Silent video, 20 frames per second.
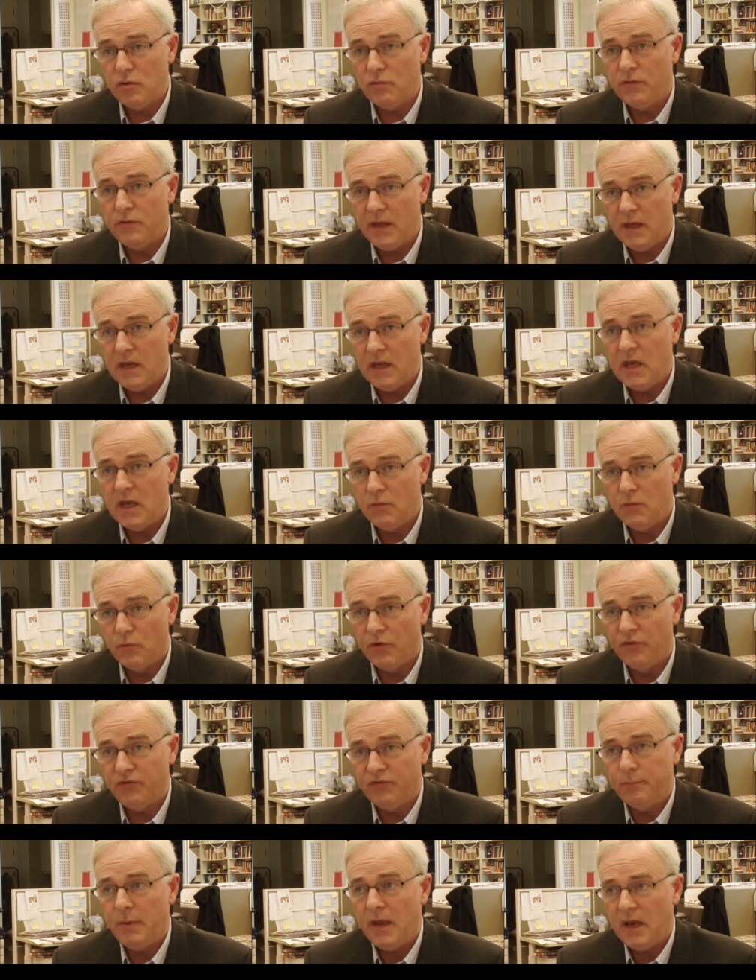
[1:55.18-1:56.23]
think he
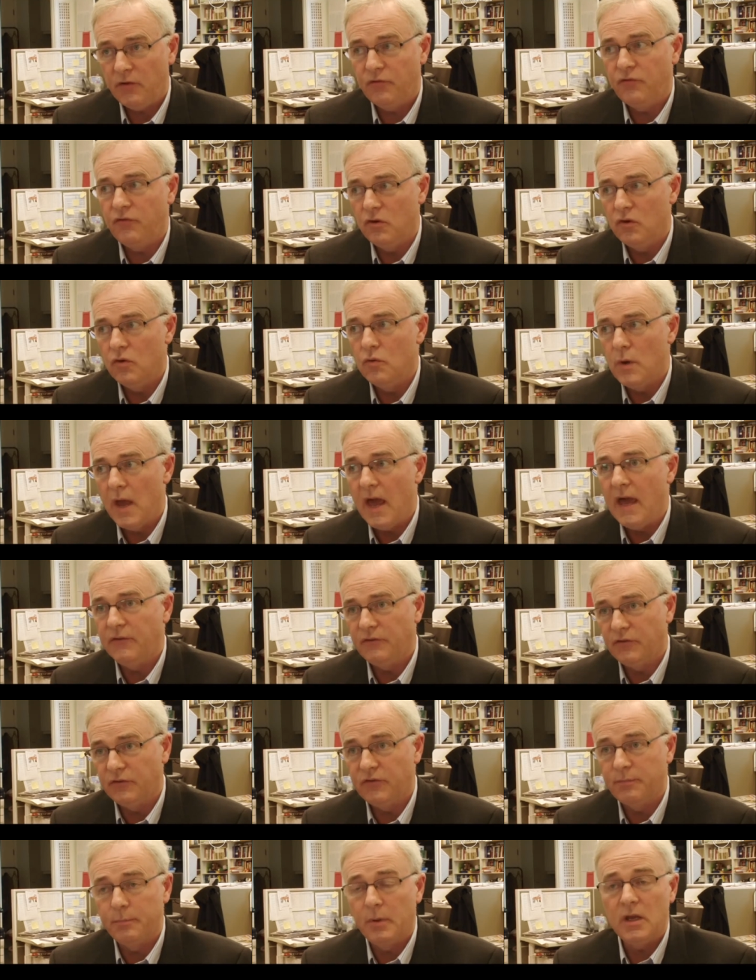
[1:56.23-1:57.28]
respects you as
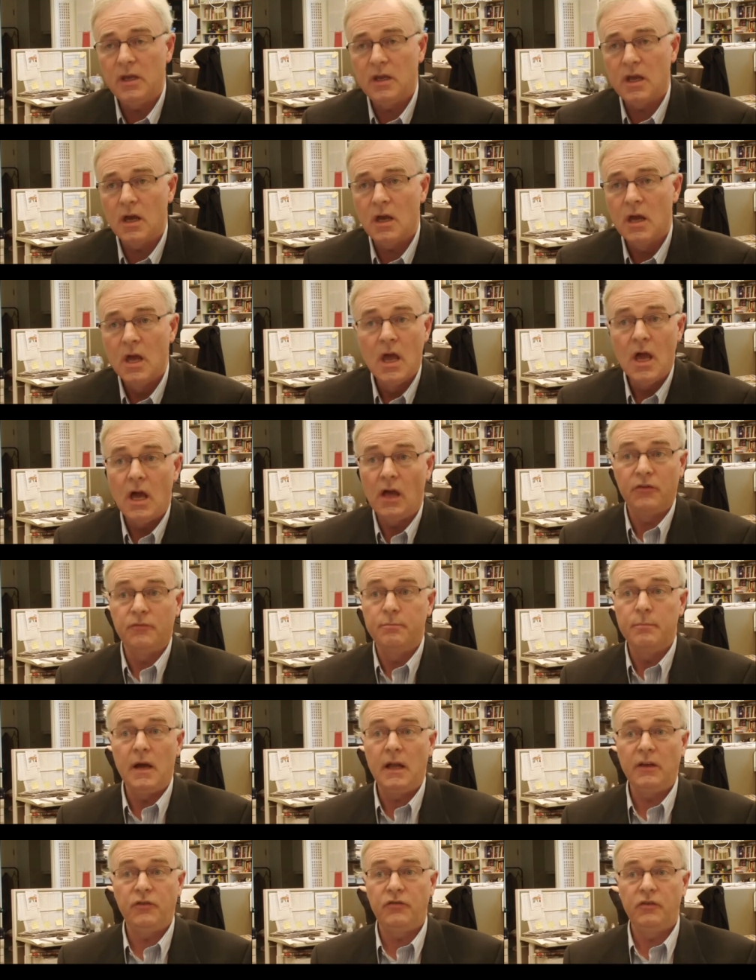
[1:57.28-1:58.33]
a speaker as
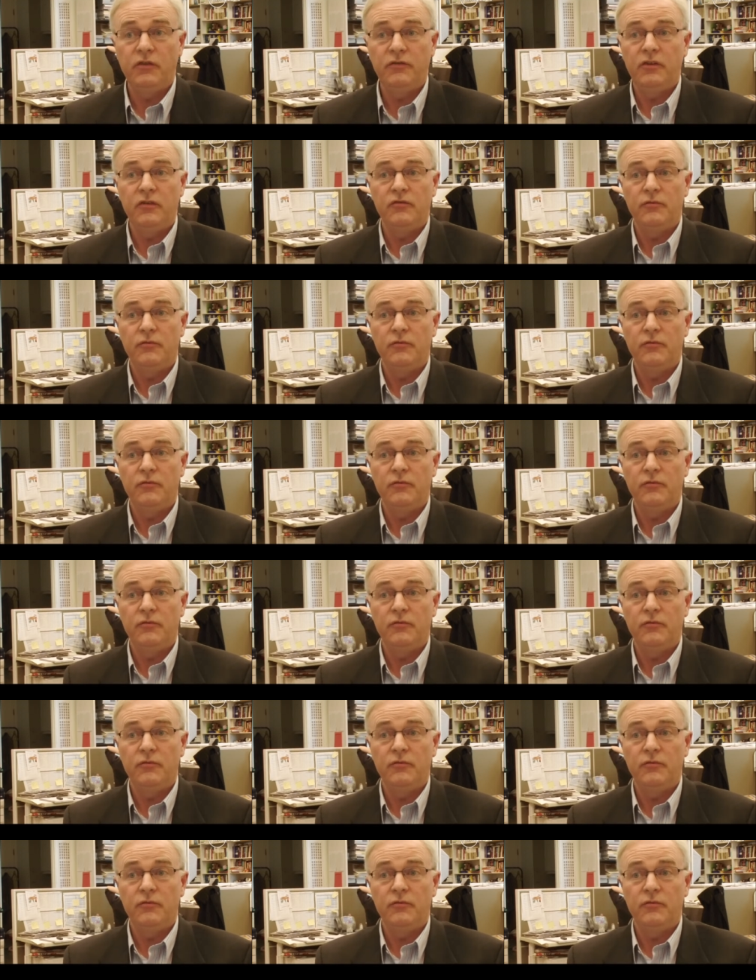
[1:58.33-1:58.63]
much as he's